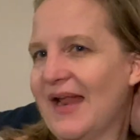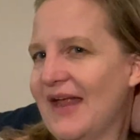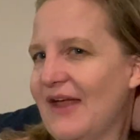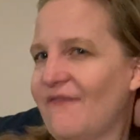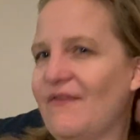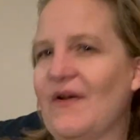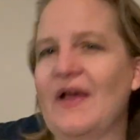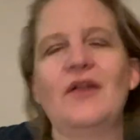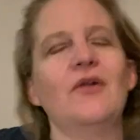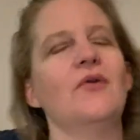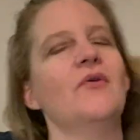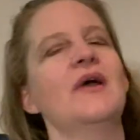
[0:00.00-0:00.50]
if
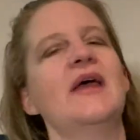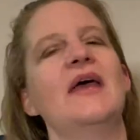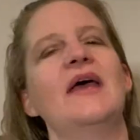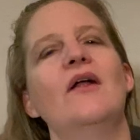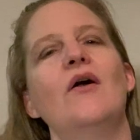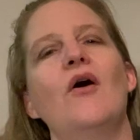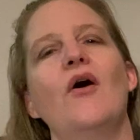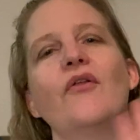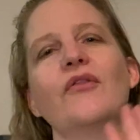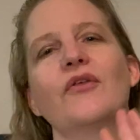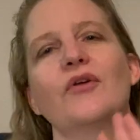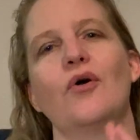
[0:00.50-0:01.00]
I don't hit
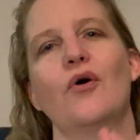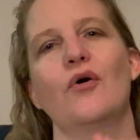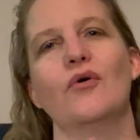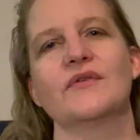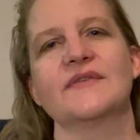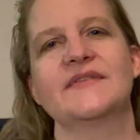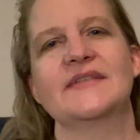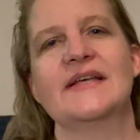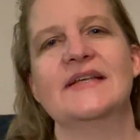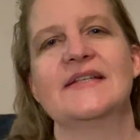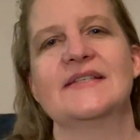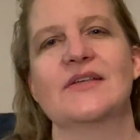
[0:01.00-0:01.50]
all the
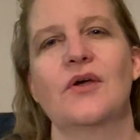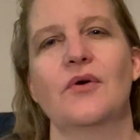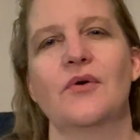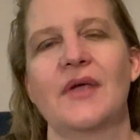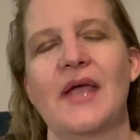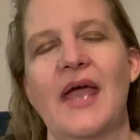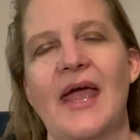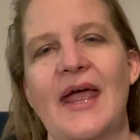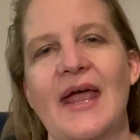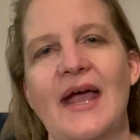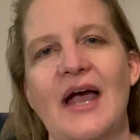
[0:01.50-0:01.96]
goals, it's okay.